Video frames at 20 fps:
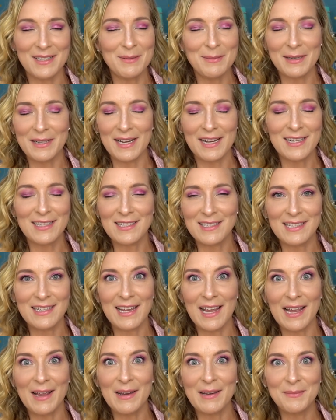Oh my gosh,
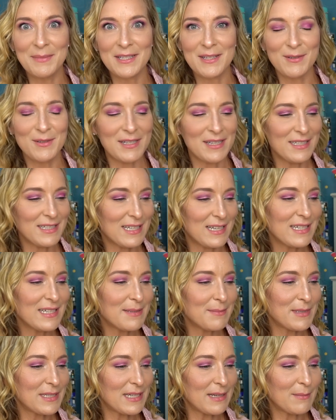like I'm so tongue tied
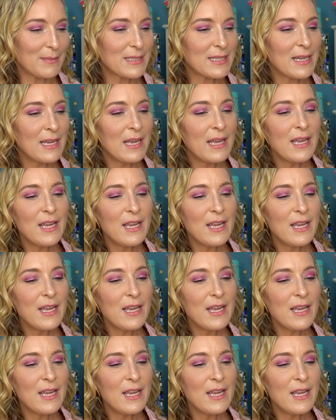sometimes.